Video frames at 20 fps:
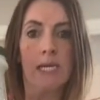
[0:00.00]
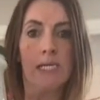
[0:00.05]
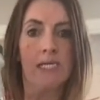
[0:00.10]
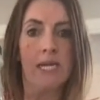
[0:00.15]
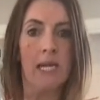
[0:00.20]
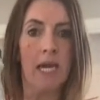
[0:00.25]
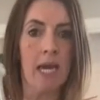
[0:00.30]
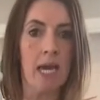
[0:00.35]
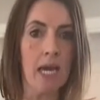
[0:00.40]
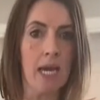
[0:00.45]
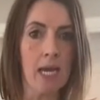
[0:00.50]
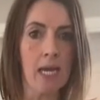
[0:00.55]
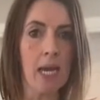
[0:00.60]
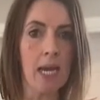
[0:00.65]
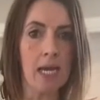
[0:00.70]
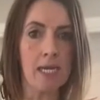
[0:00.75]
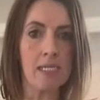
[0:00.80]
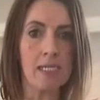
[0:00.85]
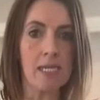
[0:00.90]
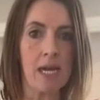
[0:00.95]

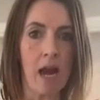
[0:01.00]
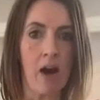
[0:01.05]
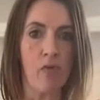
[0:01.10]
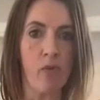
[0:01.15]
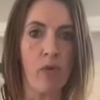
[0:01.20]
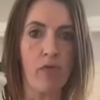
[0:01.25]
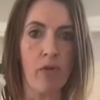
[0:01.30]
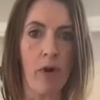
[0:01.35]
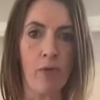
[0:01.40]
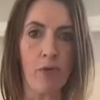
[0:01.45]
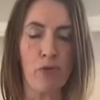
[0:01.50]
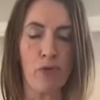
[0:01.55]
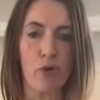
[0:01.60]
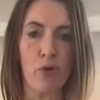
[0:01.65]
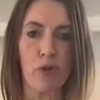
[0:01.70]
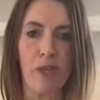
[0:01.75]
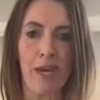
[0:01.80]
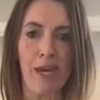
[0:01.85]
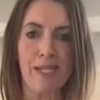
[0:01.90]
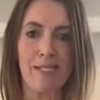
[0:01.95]
Tahini itself, we've gone
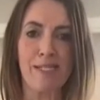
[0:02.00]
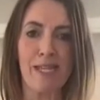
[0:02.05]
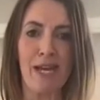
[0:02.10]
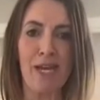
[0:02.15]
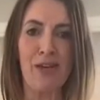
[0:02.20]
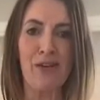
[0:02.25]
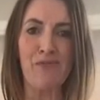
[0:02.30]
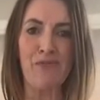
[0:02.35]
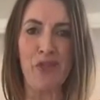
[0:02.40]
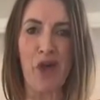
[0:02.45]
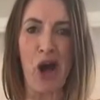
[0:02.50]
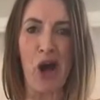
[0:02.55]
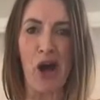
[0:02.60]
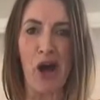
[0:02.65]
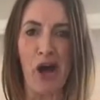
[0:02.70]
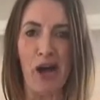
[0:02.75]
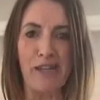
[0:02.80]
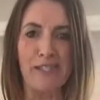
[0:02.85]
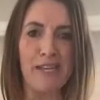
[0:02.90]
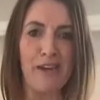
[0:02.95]
through this, thank you for the
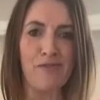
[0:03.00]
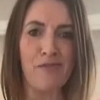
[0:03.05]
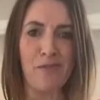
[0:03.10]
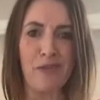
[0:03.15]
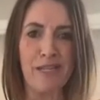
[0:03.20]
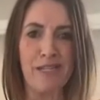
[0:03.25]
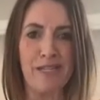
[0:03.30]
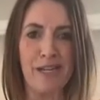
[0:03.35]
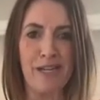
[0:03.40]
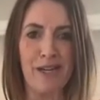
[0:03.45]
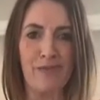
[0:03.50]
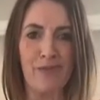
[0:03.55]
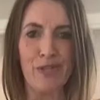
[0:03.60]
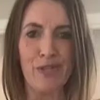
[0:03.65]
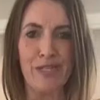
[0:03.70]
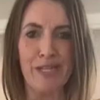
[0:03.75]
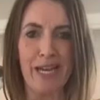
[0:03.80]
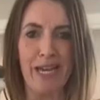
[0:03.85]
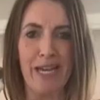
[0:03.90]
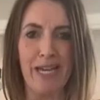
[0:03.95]
hearts, everybody's in
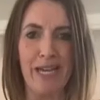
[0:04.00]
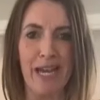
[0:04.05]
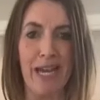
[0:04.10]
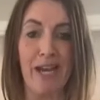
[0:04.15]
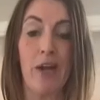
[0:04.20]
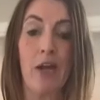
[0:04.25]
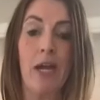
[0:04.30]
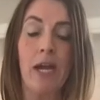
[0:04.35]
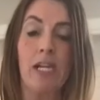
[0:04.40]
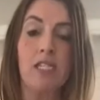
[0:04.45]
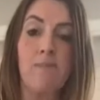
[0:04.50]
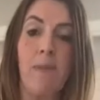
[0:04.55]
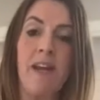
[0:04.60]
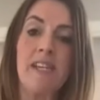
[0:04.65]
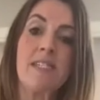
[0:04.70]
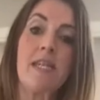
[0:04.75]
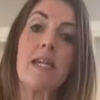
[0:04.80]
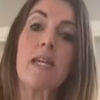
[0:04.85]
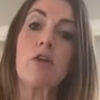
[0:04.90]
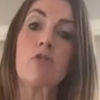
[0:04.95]
with tahini. It's
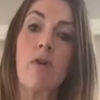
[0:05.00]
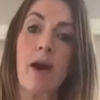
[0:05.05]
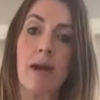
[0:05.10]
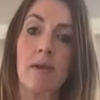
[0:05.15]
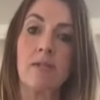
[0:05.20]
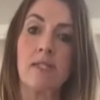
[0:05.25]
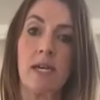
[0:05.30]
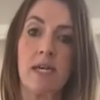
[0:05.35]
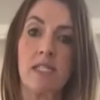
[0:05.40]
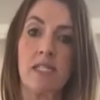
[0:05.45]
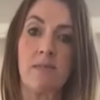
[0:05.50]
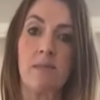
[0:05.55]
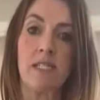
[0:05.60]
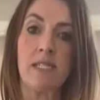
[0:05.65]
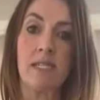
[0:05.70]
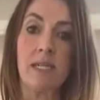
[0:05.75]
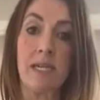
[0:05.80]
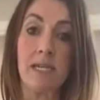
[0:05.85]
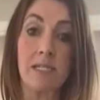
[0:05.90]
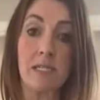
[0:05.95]
basically ground sesame
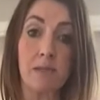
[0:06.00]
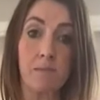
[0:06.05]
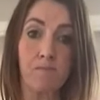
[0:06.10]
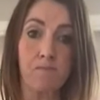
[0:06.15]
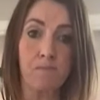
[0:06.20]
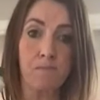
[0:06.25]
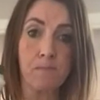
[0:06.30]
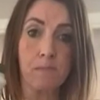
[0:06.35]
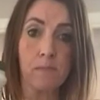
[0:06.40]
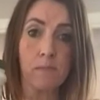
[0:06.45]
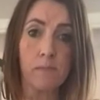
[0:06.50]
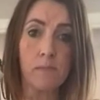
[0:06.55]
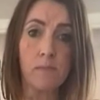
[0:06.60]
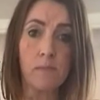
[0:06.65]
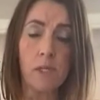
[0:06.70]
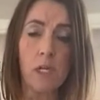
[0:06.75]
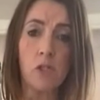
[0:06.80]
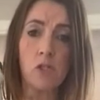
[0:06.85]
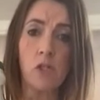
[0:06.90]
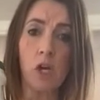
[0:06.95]
seeds.
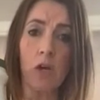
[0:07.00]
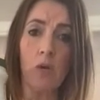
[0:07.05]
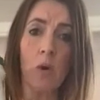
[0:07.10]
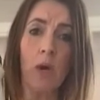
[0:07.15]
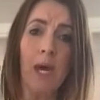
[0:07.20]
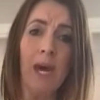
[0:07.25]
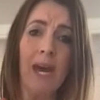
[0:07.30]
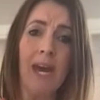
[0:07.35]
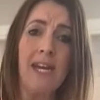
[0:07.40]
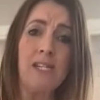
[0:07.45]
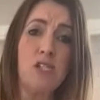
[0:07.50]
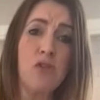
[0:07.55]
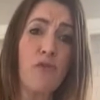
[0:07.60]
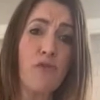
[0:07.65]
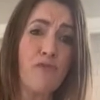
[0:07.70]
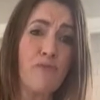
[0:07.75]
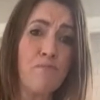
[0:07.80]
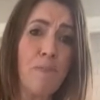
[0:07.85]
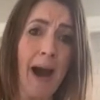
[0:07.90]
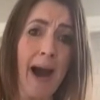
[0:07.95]
So it's
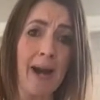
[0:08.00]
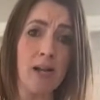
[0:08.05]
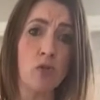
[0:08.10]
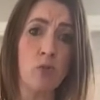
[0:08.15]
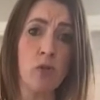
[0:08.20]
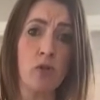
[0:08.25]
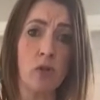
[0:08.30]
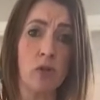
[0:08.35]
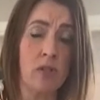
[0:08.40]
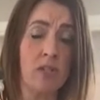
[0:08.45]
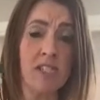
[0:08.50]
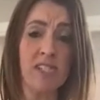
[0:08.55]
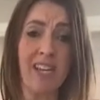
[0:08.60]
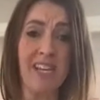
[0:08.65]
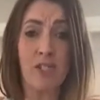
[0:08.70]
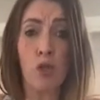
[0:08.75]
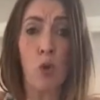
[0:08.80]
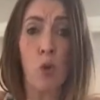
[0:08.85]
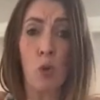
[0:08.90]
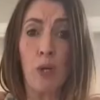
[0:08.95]
packed with goodness,
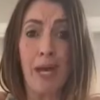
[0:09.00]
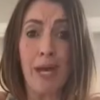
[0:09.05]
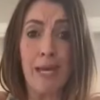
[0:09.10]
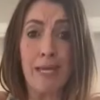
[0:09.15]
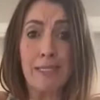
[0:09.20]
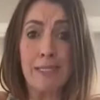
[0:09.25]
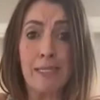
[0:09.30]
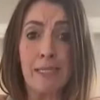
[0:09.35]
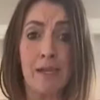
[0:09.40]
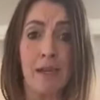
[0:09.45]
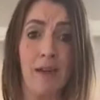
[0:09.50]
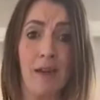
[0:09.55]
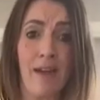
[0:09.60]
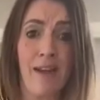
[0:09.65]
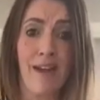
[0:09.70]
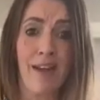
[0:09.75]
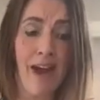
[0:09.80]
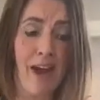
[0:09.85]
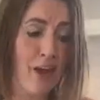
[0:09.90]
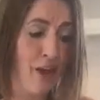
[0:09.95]
that's all it is.
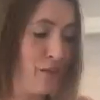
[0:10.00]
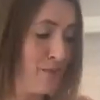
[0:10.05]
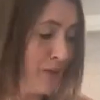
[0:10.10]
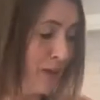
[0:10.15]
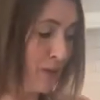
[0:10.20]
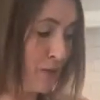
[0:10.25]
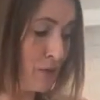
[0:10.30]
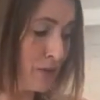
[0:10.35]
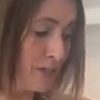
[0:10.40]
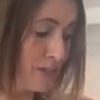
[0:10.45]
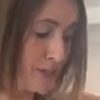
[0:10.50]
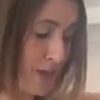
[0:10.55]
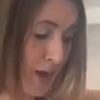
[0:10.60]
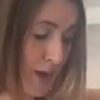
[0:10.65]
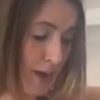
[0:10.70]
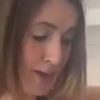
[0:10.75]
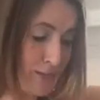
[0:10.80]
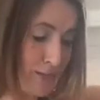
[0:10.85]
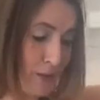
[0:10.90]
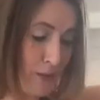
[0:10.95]
I'm loving all these
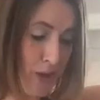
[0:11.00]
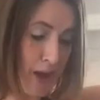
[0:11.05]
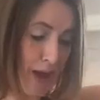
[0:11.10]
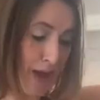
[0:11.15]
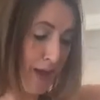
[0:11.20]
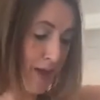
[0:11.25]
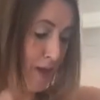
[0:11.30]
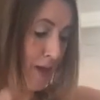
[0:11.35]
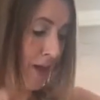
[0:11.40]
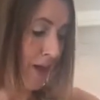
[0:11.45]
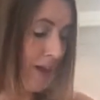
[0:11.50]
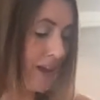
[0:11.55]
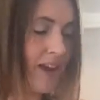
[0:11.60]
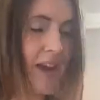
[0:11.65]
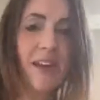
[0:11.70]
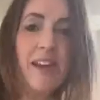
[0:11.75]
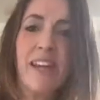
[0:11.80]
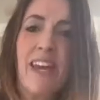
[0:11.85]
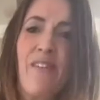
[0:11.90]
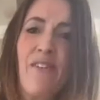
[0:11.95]
hearts. Okay,
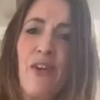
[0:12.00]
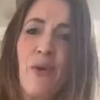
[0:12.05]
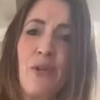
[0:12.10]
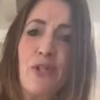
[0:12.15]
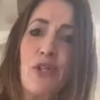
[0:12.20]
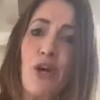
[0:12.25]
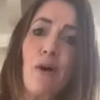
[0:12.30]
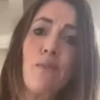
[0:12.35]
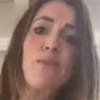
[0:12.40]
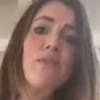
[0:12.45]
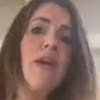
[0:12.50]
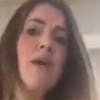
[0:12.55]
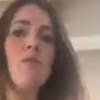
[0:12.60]
can I give you a top